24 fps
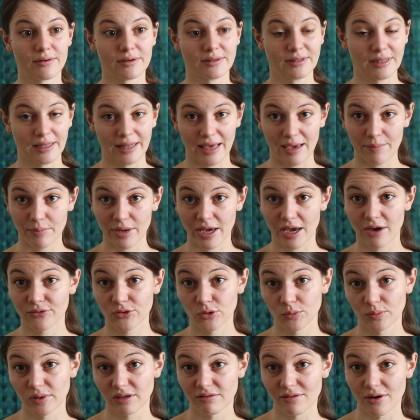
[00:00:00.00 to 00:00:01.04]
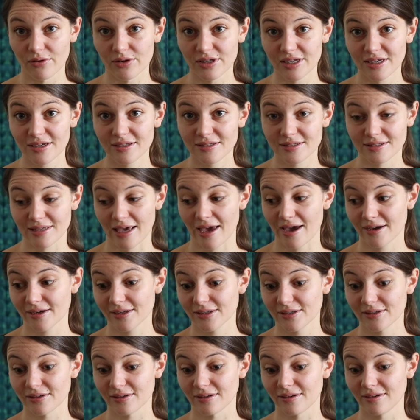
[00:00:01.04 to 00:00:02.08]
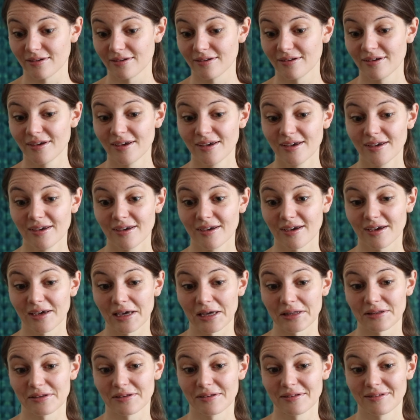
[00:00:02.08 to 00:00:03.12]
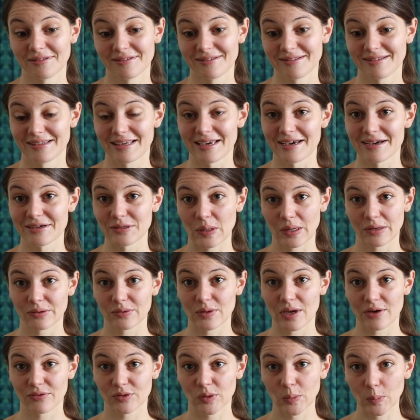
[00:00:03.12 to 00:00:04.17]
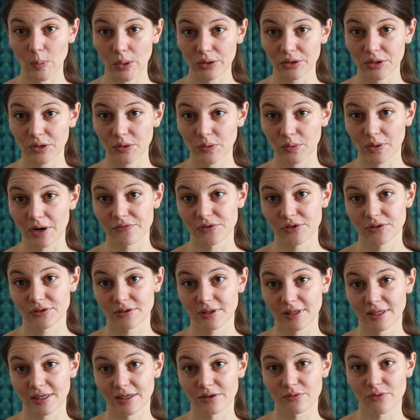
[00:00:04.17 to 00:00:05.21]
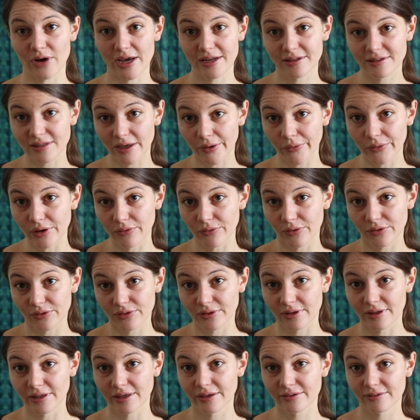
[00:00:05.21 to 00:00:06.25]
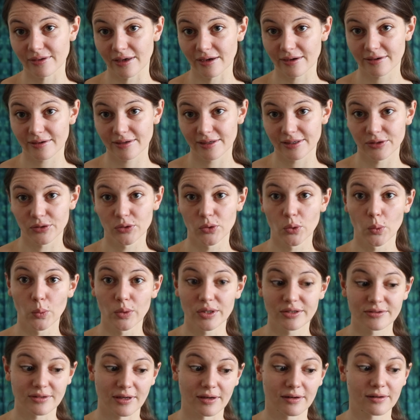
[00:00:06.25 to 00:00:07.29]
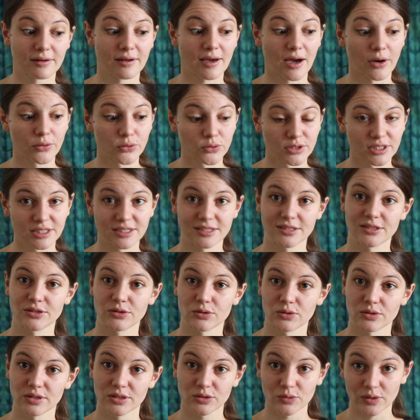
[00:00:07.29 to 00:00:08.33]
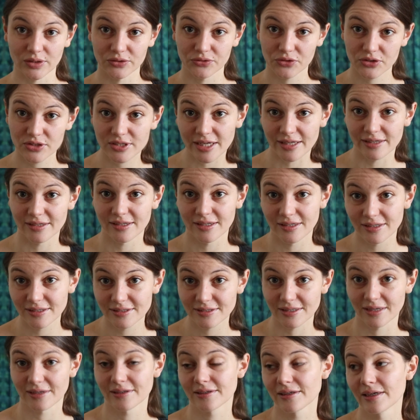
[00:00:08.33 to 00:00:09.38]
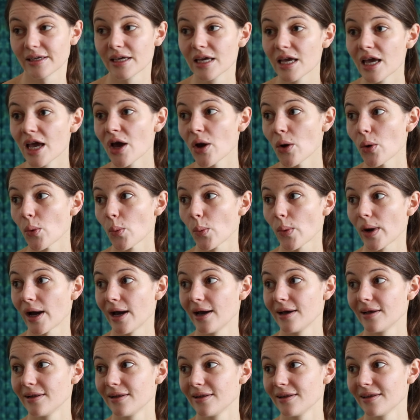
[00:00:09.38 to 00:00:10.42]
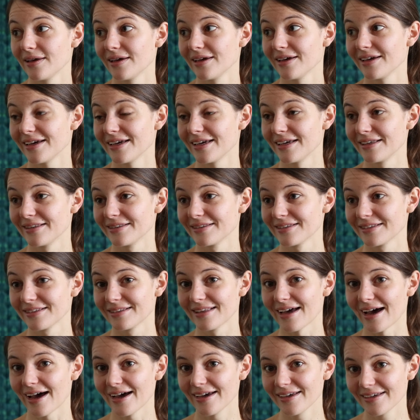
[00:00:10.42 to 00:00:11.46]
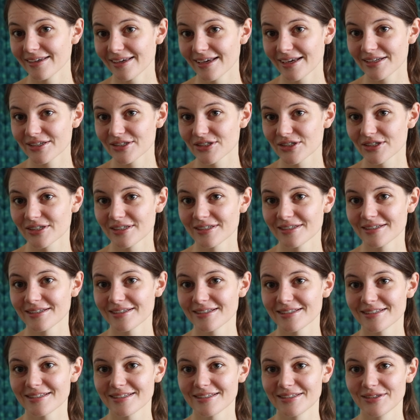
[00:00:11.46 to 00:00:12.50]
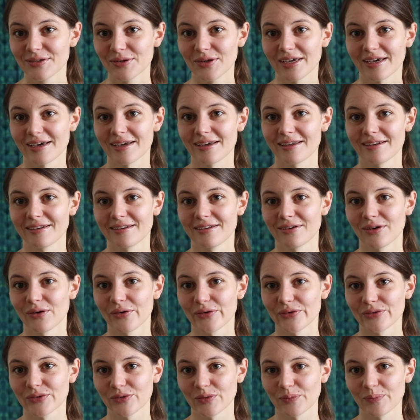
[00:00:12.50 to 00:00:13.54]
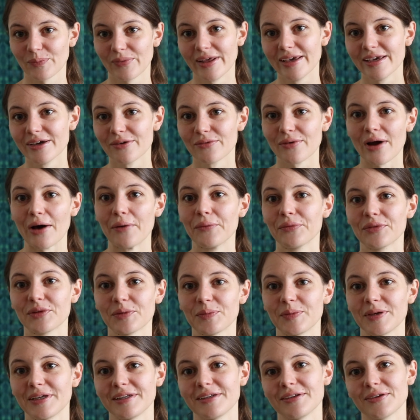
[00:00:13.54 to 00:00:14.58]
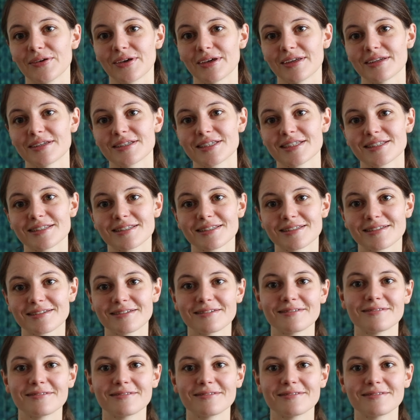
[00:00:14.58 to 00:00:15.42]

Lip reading: in the lab I have to be very exact, and you have to monitor everything and write down everything exactly and know exactly how you did it. You need to understand it exactly. While in the dye kitchen you can also play around a bit. You can just